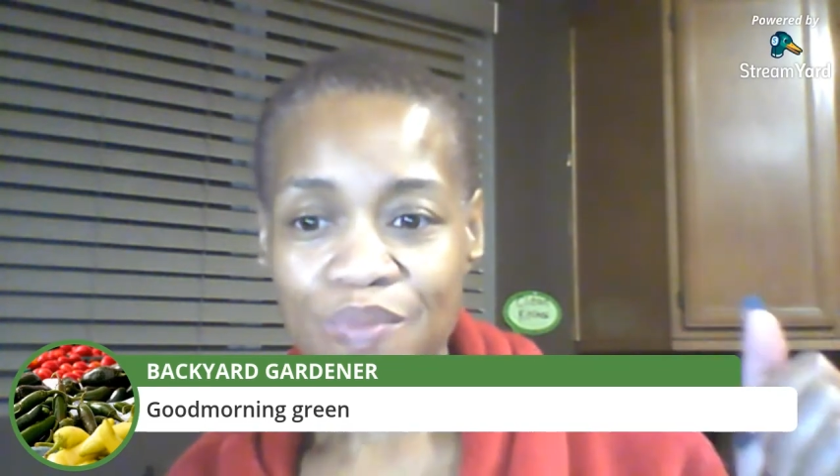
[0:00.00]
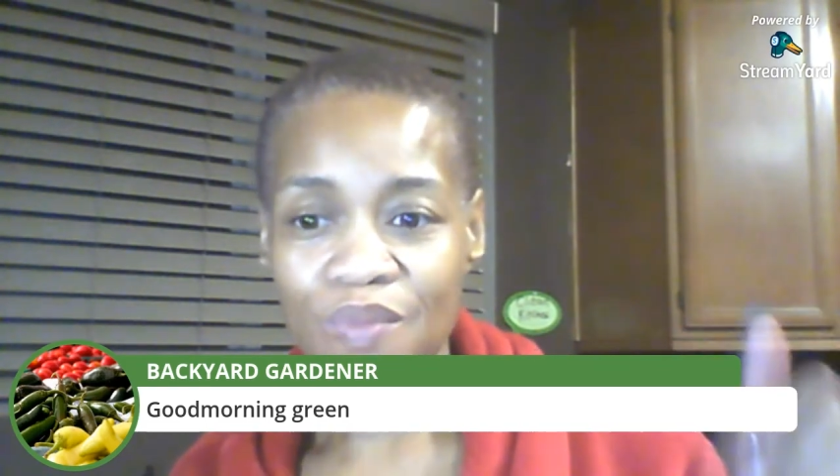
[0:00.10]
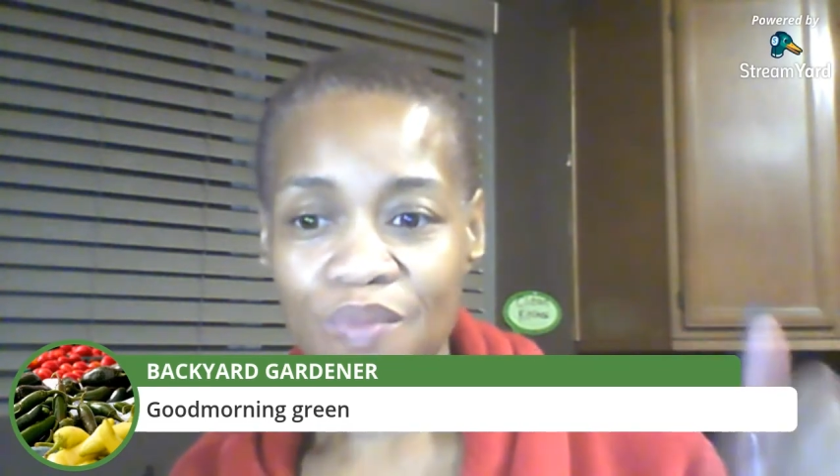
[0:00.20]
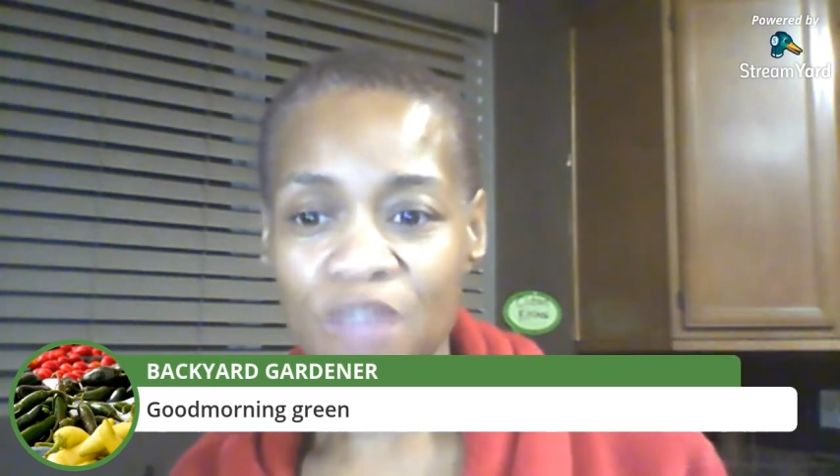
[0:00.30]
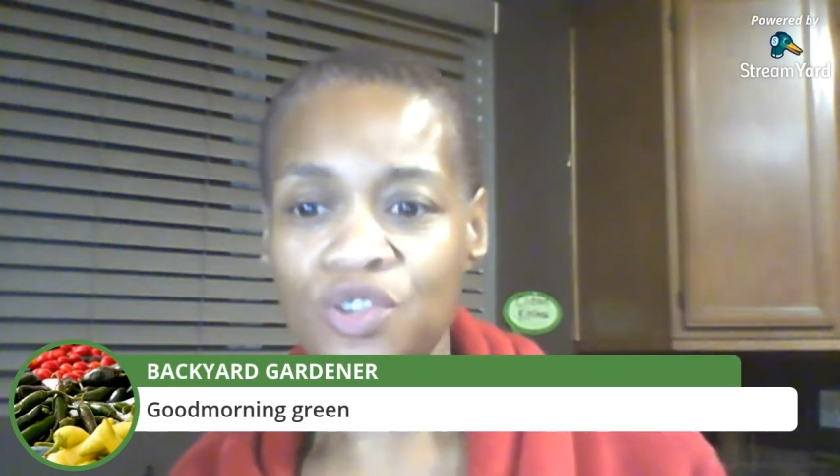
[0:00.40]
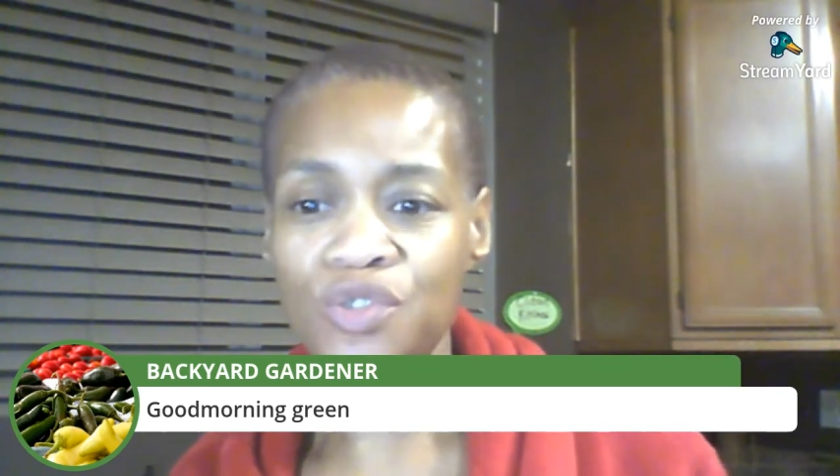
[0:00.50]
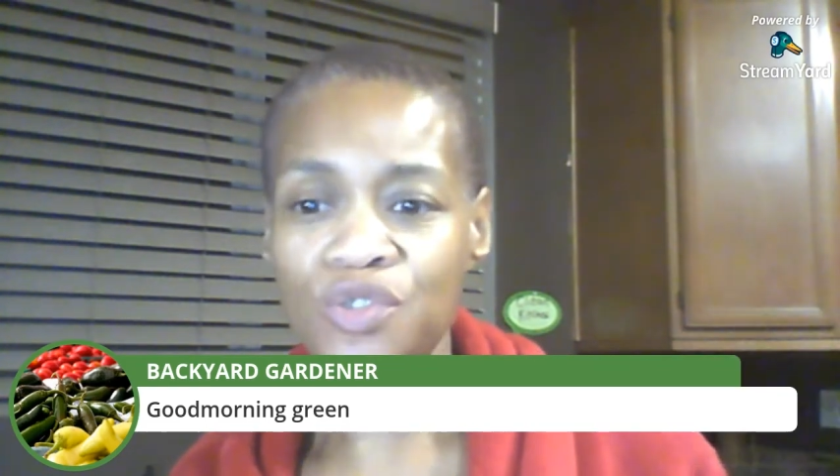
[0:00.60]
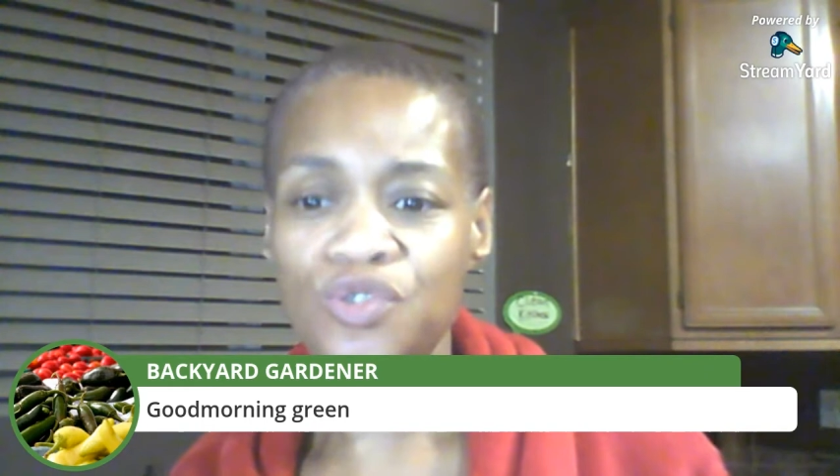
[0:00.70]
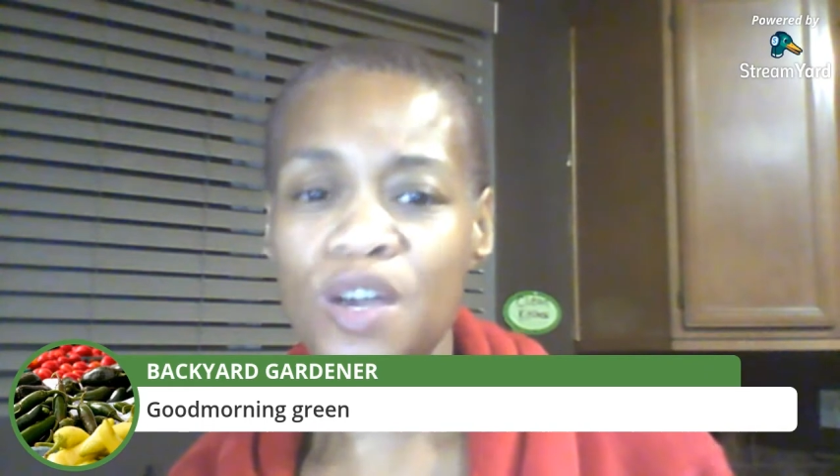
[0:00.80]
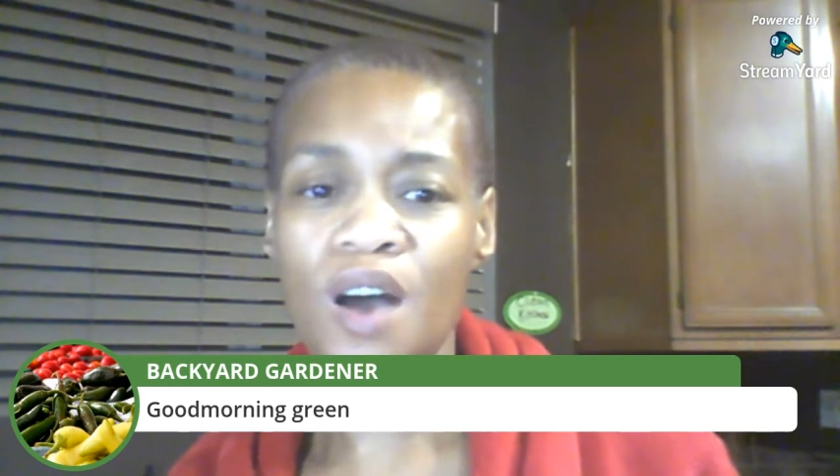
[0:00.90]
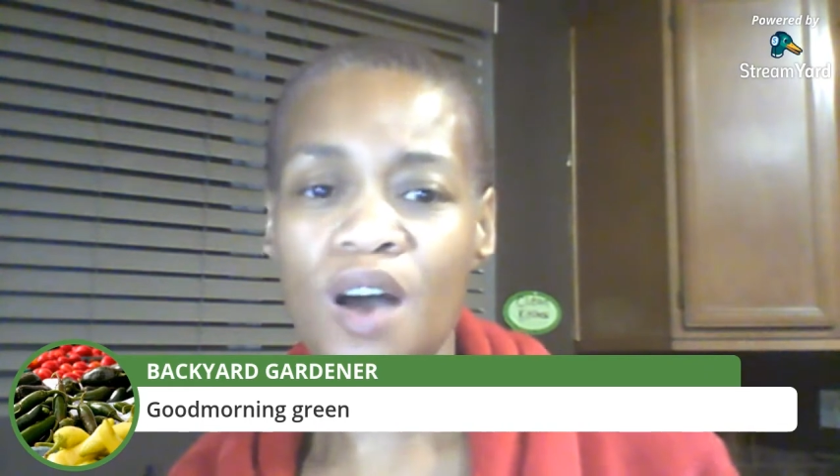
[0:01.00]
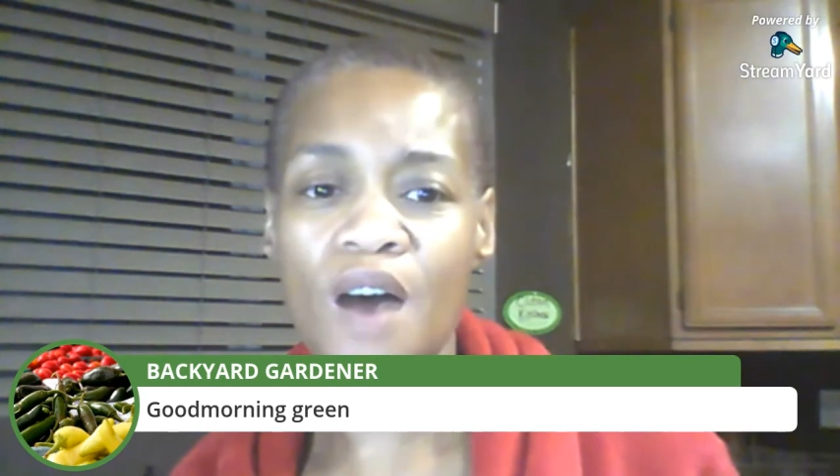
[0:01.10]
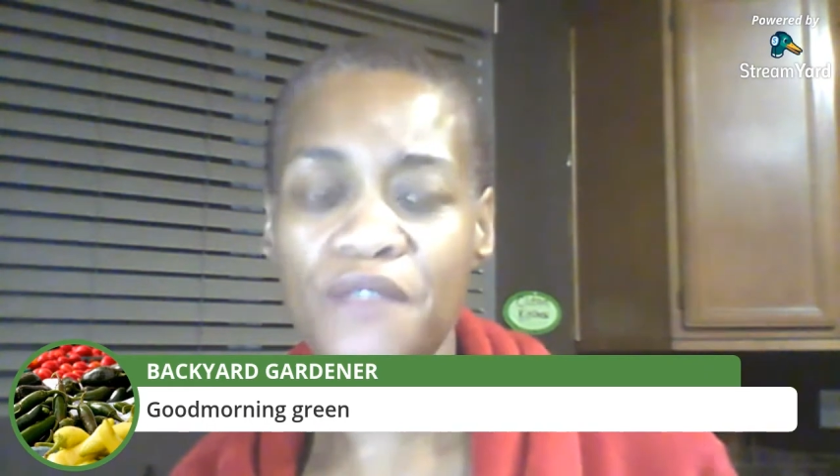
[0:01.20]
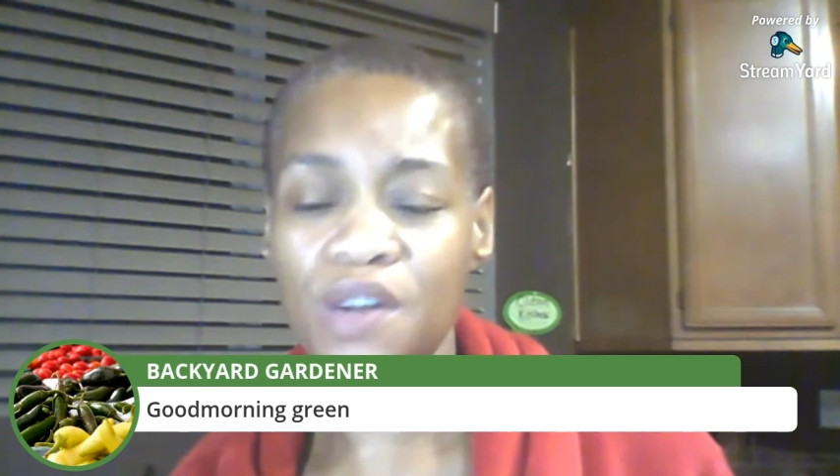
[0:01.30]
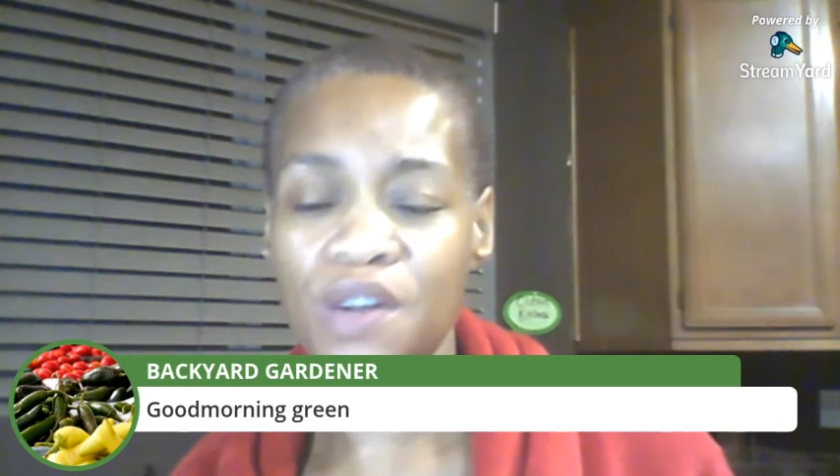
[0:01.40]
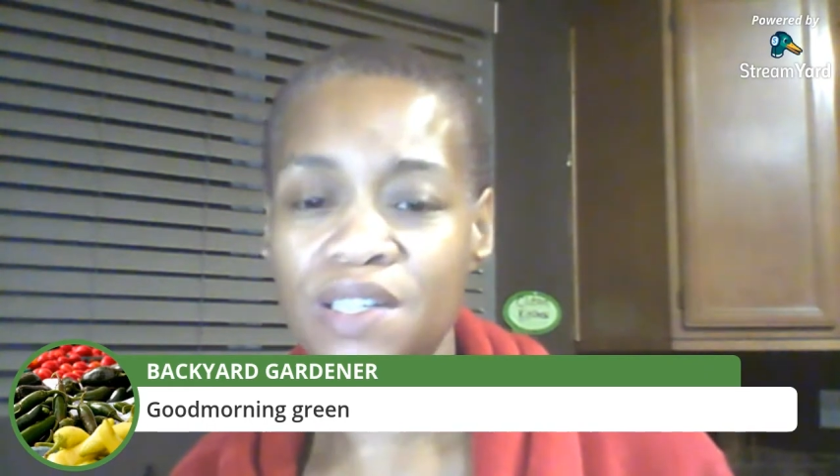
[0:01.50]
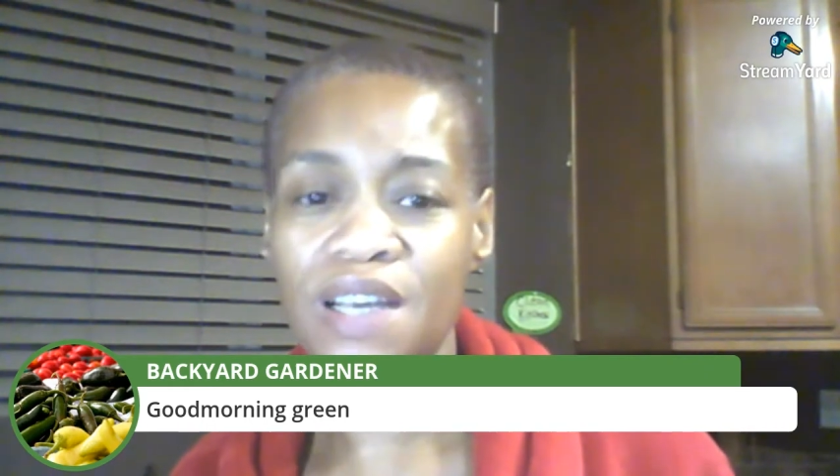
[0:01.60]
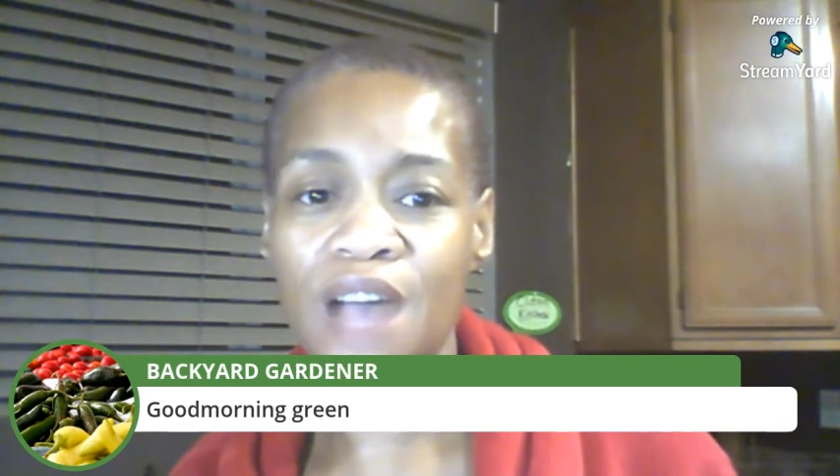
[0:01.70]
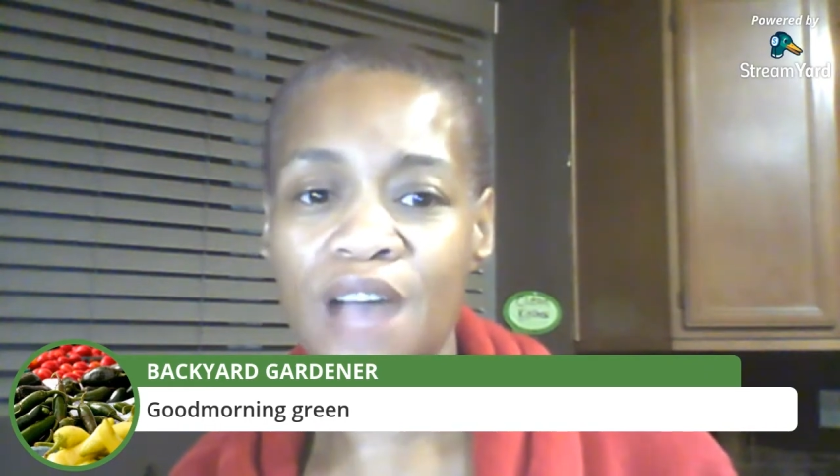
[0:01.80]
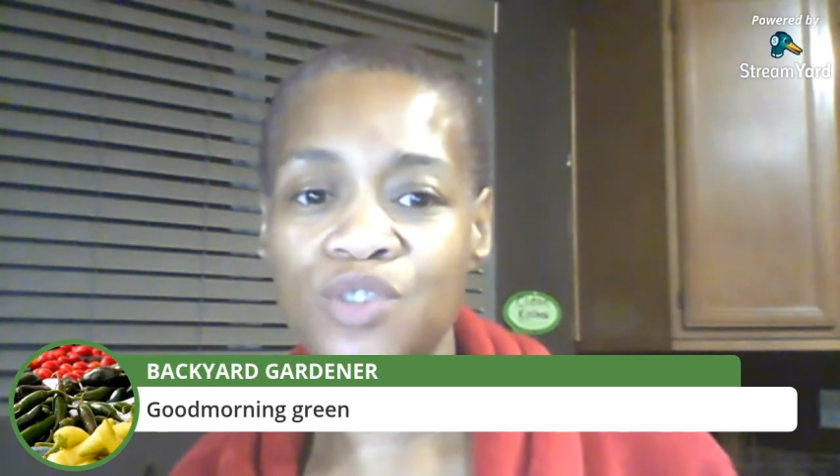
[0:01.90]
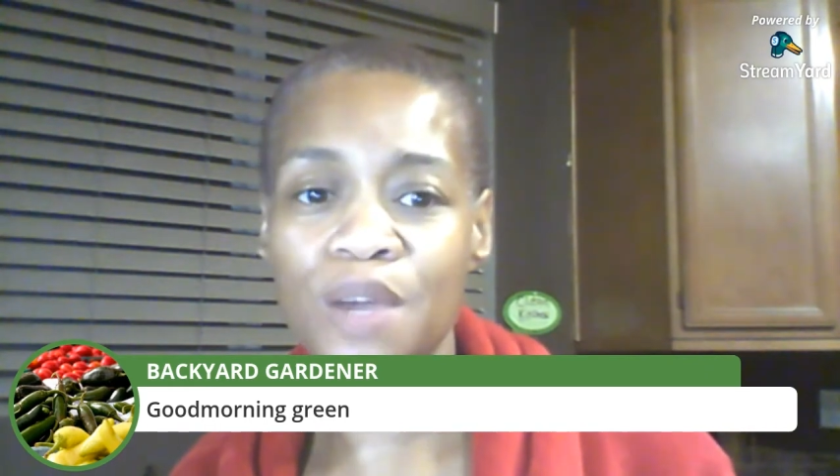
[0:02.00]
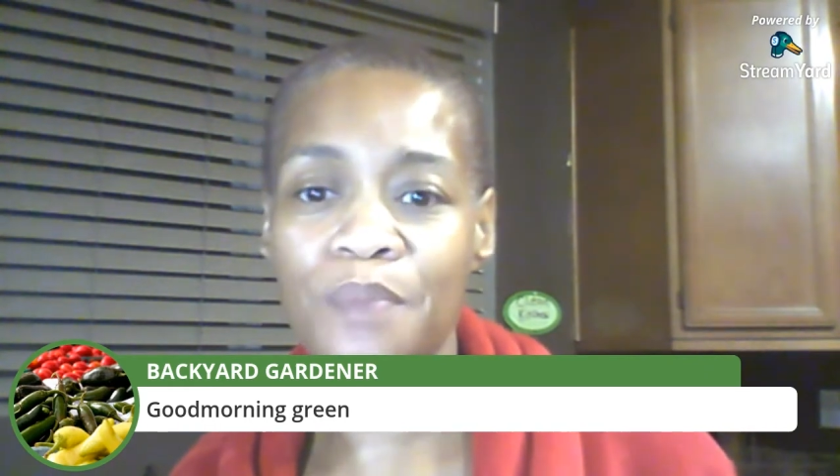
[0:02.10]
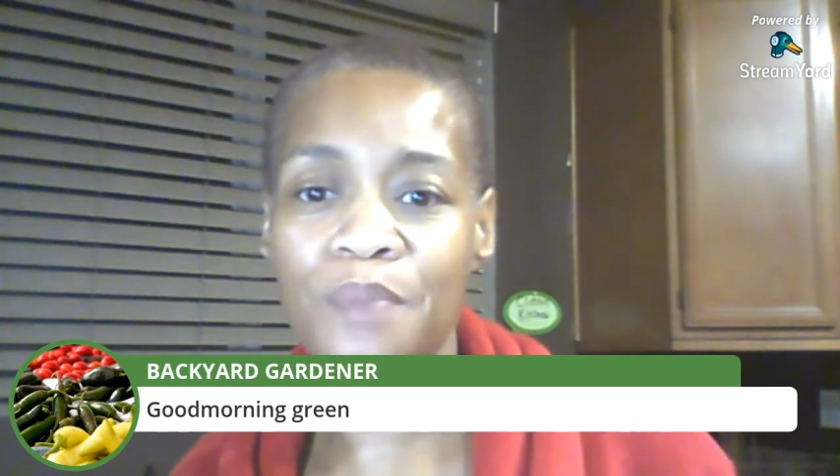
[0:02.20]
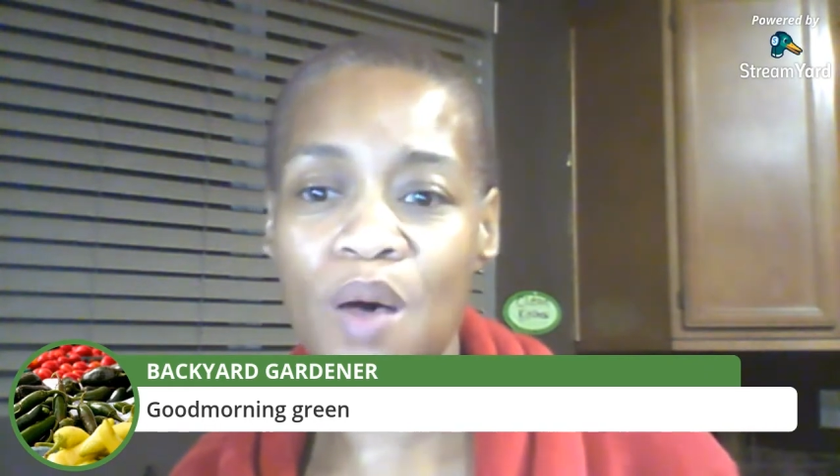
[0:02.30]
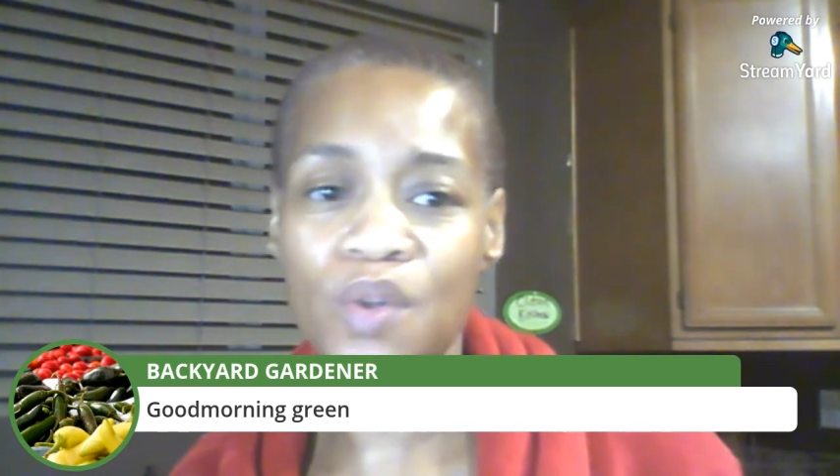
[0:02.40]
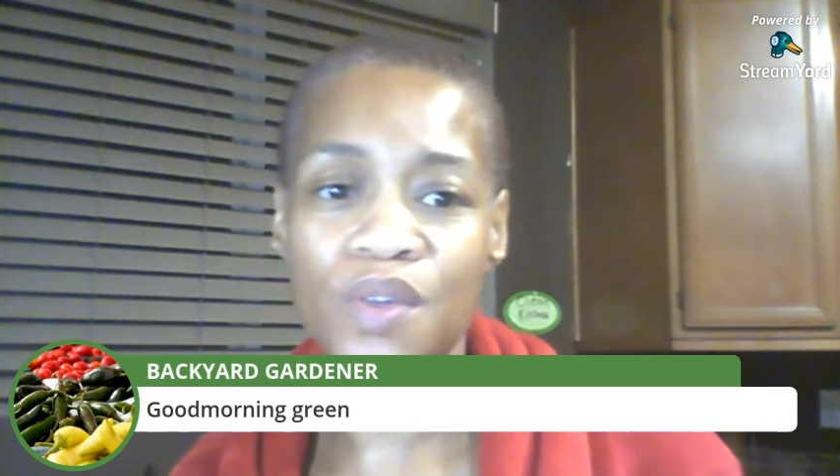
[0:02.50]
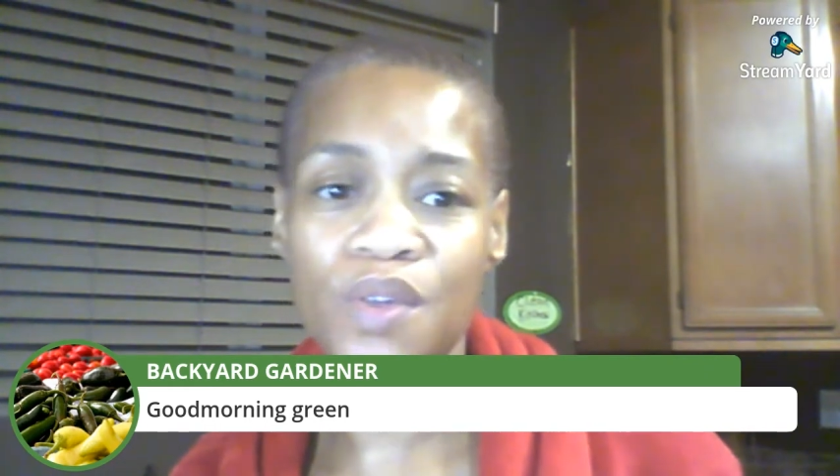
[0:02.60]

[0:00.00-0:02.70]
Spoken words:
do you drink coffee or tea? I drink both.